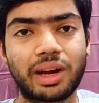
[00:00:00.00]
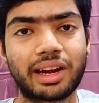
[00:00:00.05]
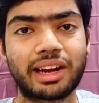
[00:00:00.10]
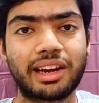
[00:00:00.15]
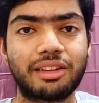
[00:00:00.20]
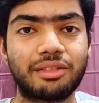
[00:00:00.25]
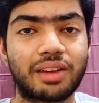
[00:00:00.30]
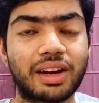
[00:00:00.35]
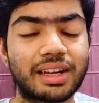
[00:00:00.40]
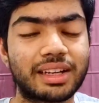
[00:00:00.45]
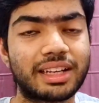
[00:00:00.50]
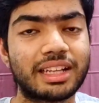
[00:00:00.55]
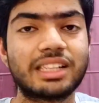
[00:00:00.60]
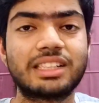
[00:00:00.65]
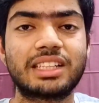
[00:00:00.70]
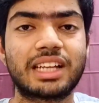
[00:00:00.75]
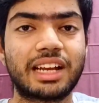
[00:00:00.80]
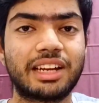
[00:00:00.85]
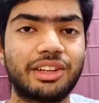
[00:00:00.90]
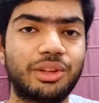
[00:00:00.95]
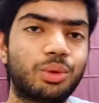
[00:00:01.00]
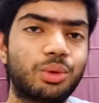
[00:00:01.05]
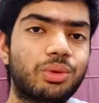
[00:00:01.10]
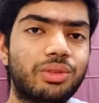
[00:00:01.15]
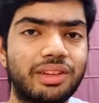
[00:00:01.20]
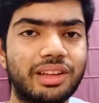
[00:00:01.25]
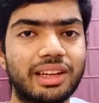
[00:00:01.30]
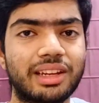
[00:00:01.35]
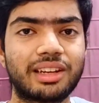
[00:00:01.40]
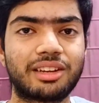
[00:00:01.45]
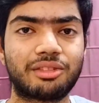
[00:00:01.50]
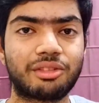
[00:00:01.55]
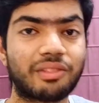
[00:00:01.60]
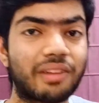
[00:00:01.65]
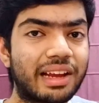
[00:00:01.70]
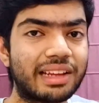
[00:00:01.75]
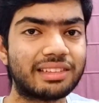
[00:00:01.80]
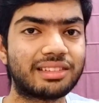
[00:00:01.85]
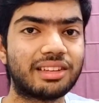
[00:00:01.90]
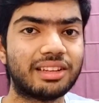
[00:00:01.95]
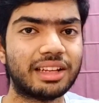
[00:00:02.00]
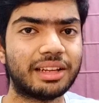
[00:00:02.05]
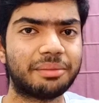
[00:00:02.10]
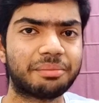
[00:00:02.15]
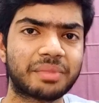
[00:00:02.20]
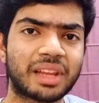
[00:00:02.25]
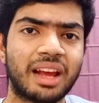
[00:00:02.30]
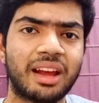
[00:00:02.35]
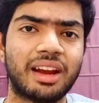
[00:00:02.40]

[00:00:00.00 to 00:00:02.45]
our advantage and using it wisely.